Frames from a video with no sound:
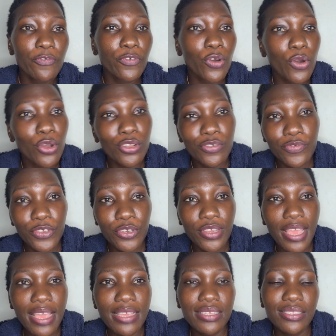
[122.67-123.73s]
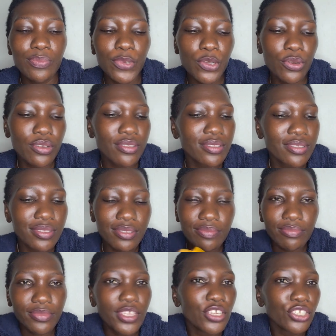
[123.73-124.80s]
for all of you guys, because
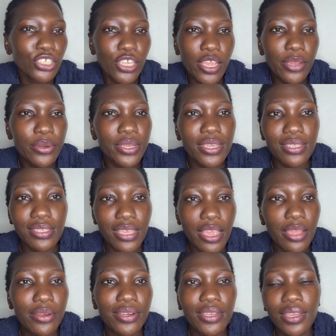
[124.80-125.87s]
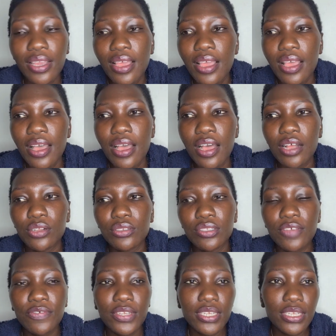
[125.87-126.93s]
sharing is caring. I'll
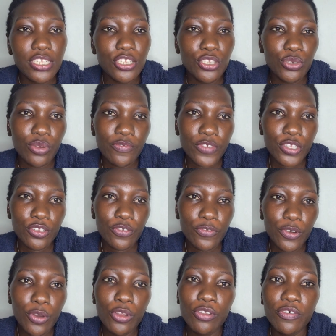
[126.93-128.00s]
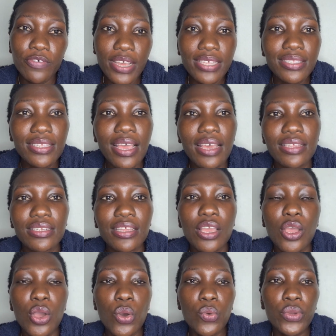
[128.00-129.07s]
definitely do a video for all of us and
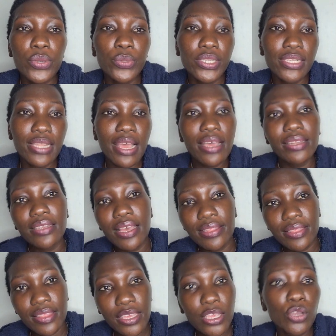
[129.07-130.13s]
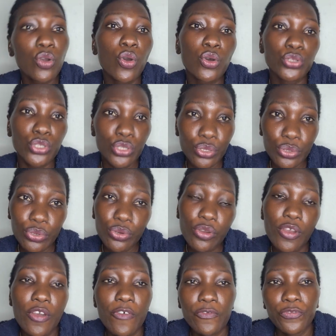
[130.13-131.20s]
we will learn a thing or
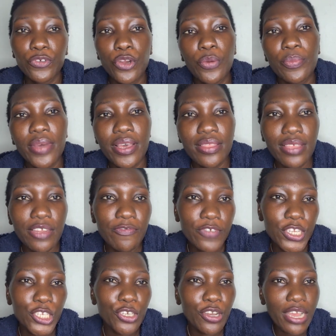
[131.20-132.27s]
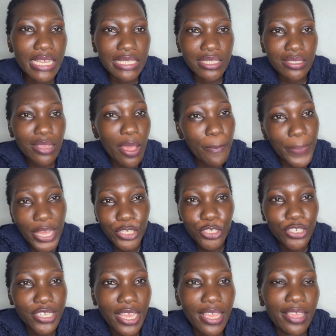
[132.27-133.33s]
two from that video. As per
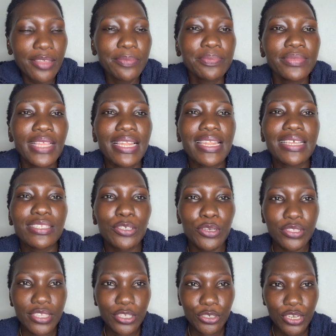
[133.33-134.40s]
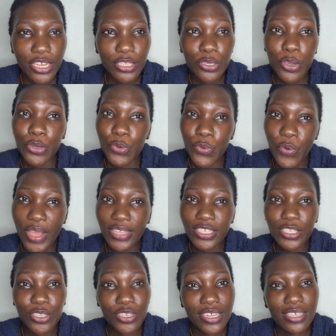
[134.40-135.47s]
today, let's concentrate on what
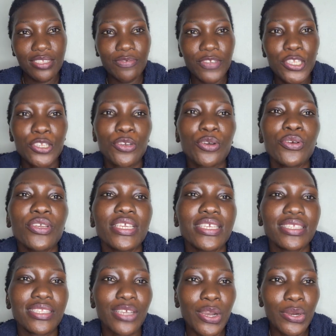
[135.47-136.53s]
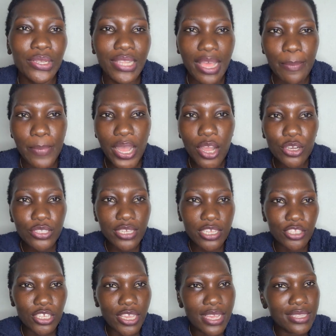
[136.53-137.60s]
today's video is all about.
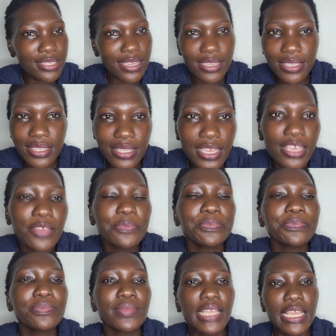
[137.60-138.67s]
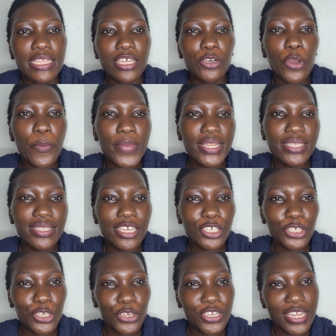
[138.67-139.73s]
As you guys can see in the comment
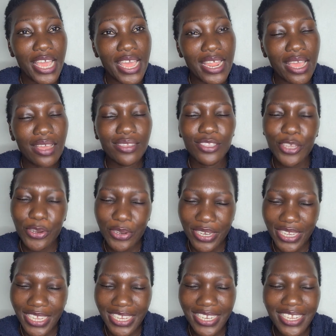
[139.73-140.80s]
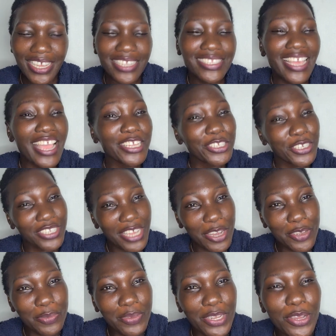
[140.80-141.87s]
section, in the title
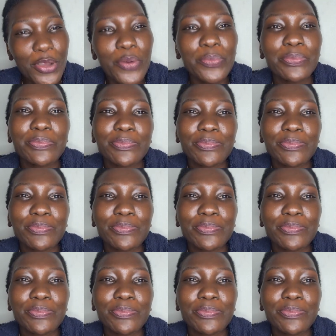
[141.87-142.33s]
down below,